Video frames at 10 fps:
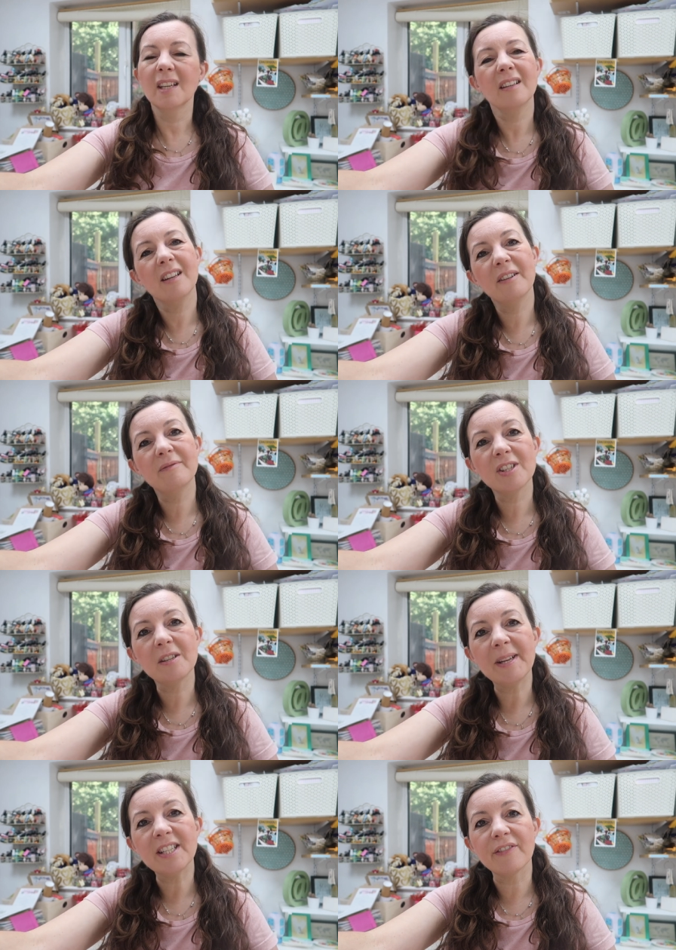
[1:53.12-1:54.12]
I don't know,
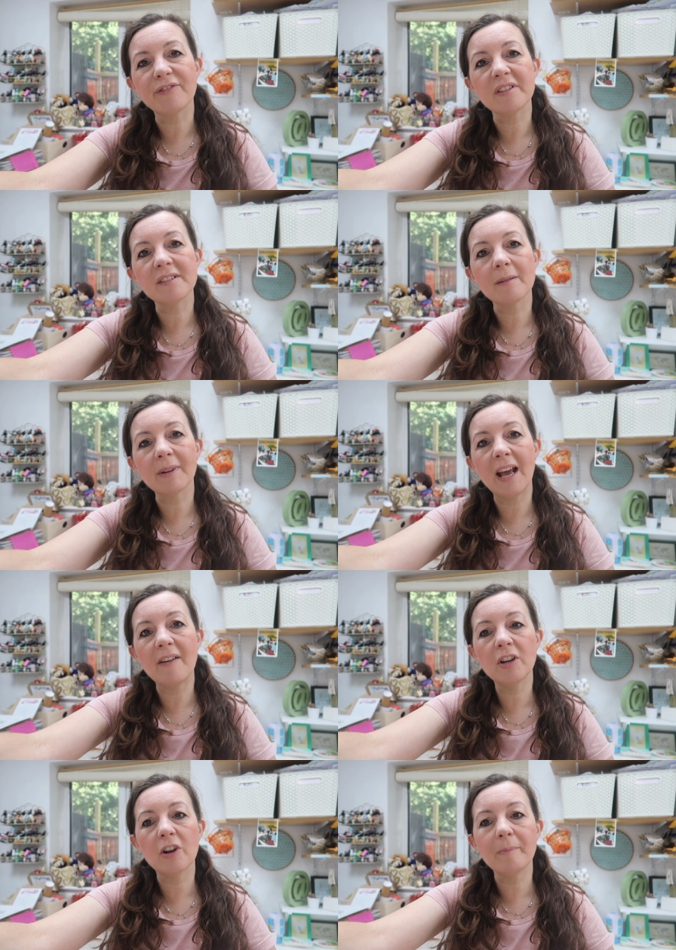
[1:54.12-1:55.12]
just a bit different. So I'm gonna
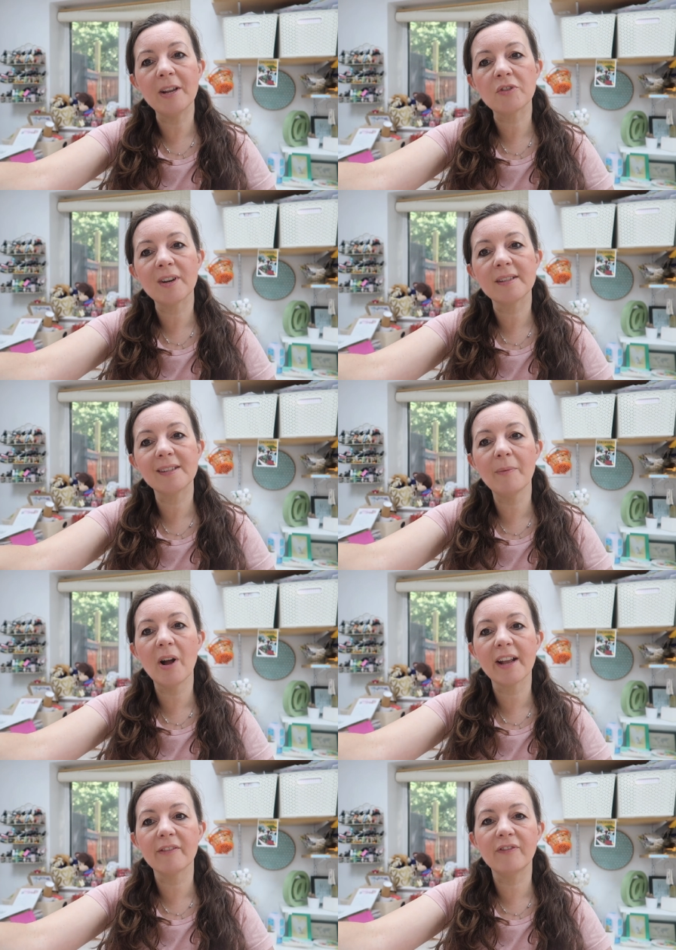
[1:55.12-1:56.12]
have a look on Pinterest, see
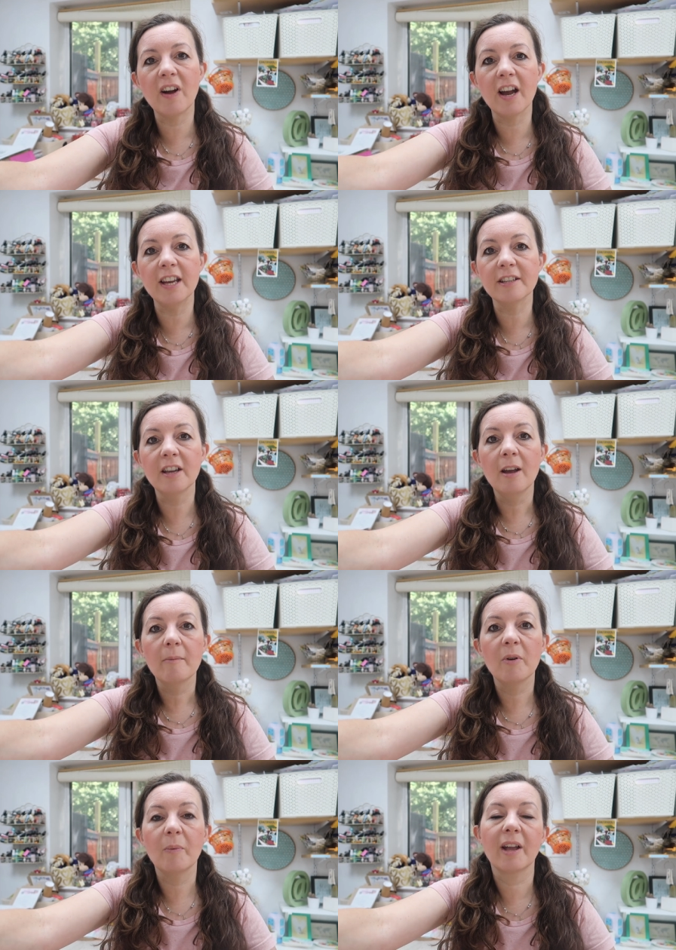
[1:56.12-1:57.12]
what I can find,
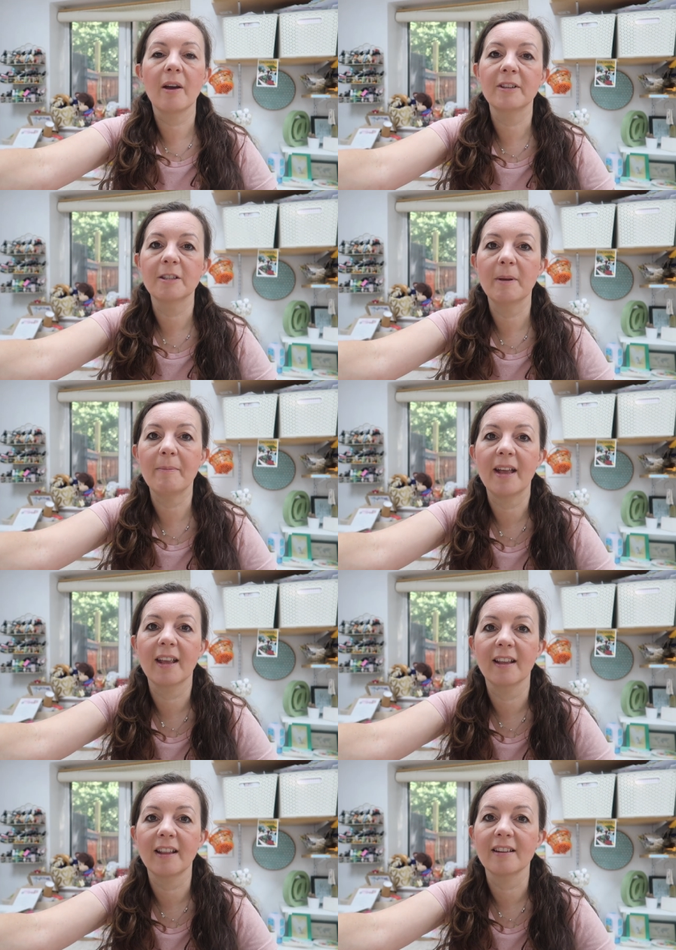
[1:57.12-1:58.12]
but we're going to be
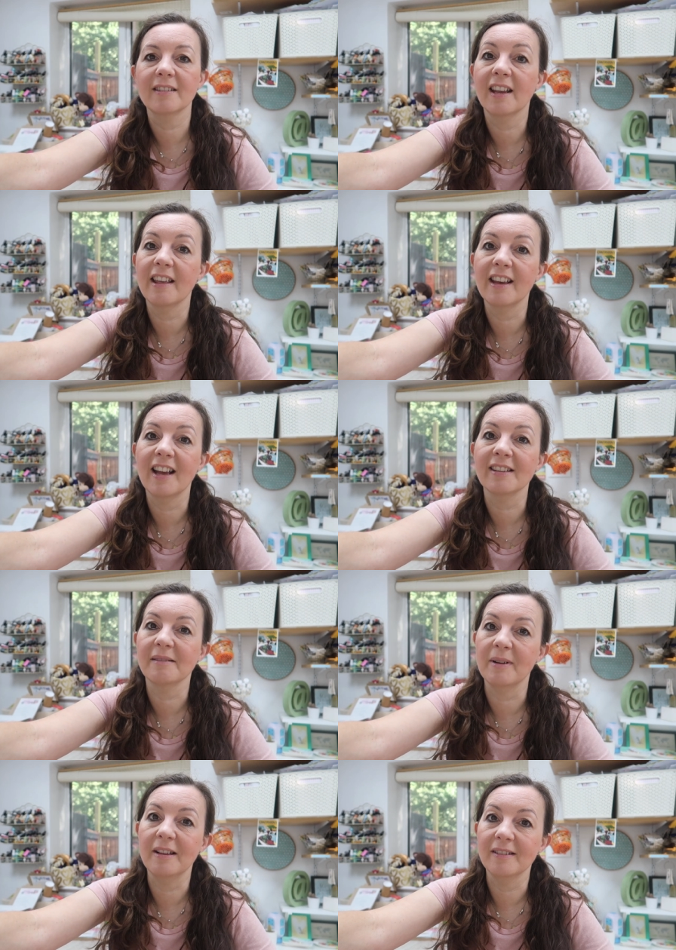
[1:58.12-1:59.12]
baking that together
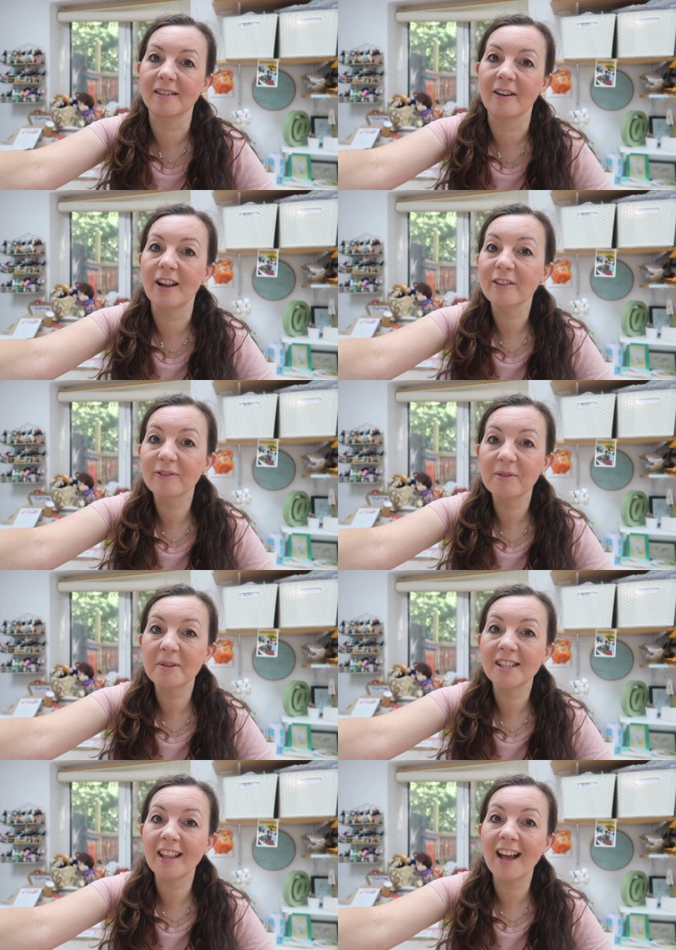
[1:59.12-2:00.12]
as well, so I look
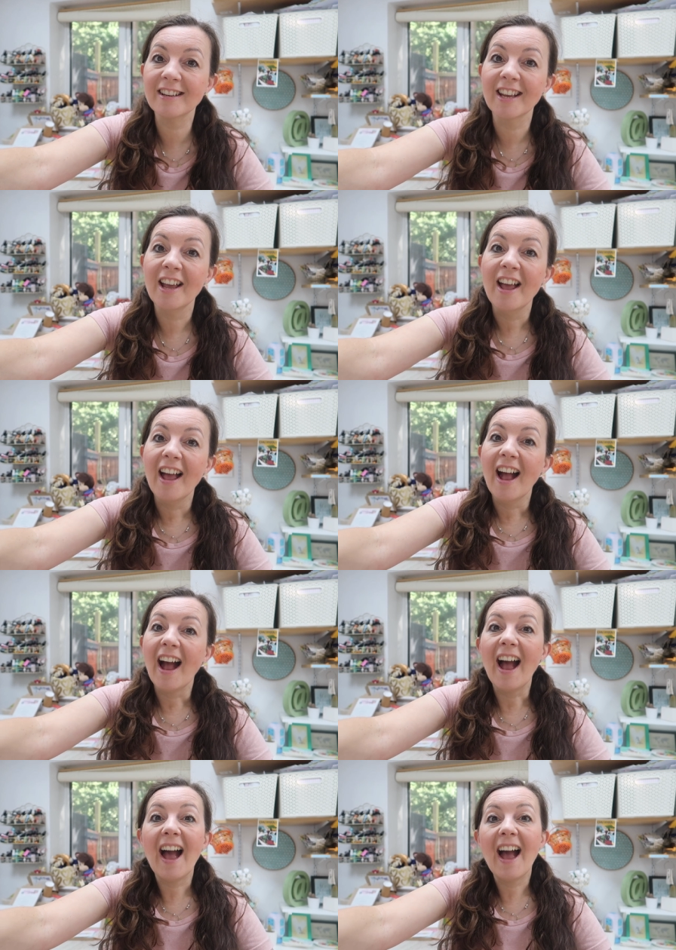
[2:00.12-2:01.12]
forward to that.
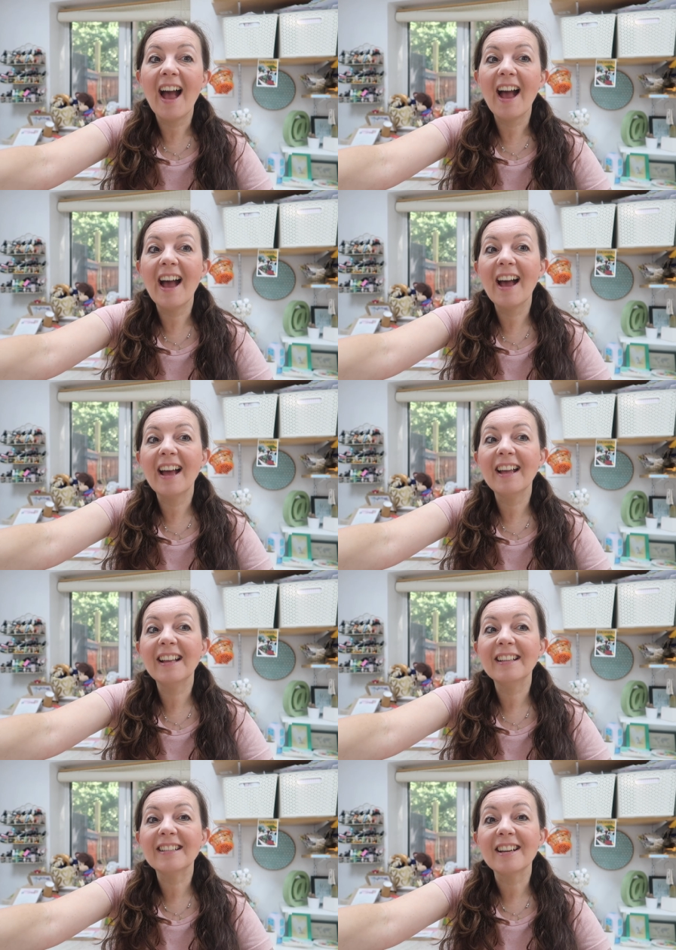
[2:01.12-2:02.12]

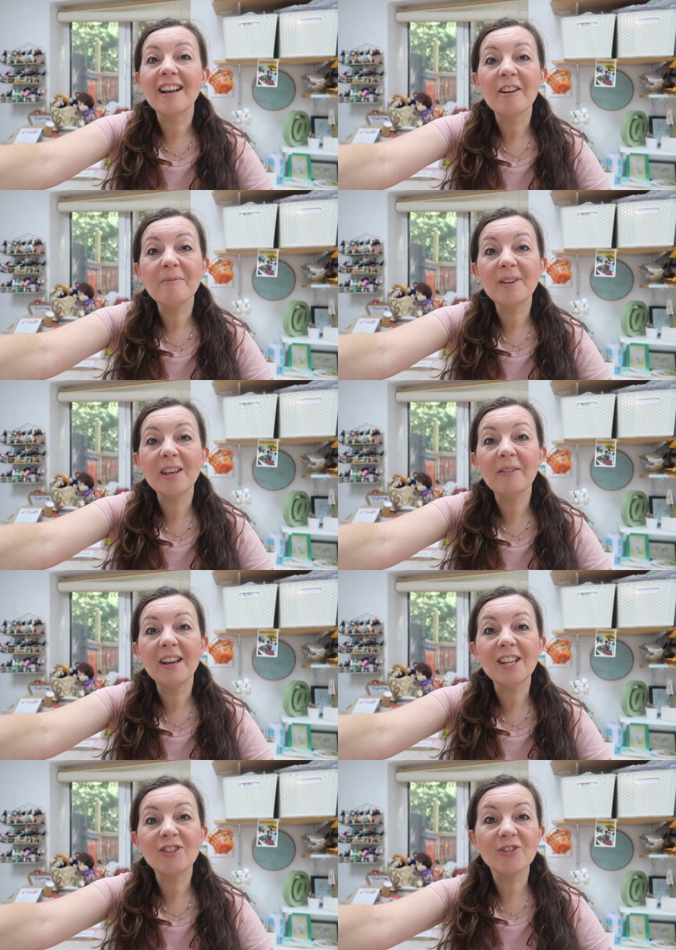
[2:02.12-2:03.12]
And I hope you
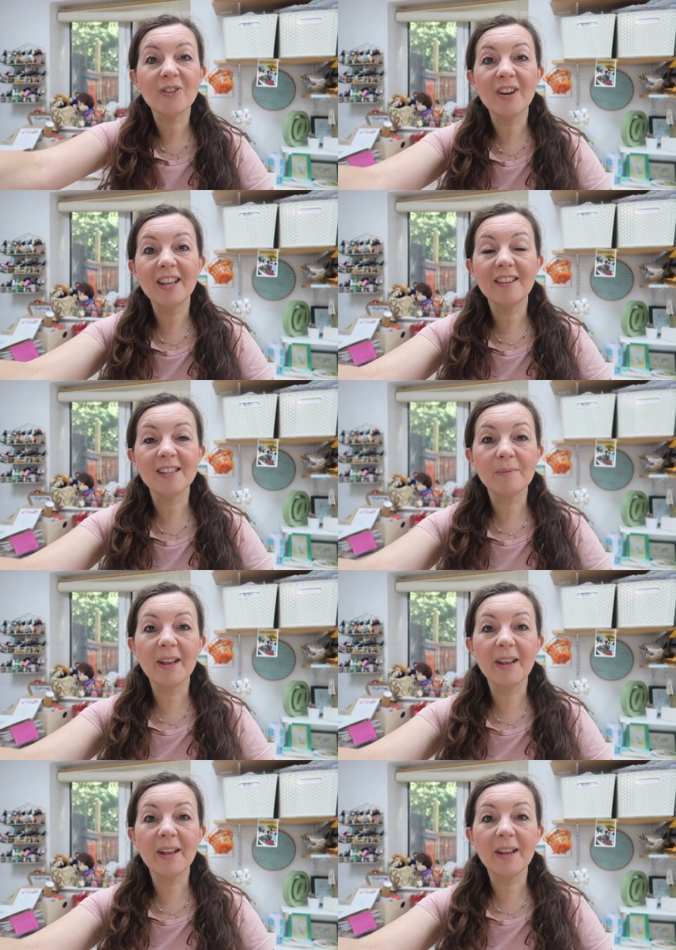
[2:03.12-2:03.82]
enjoy this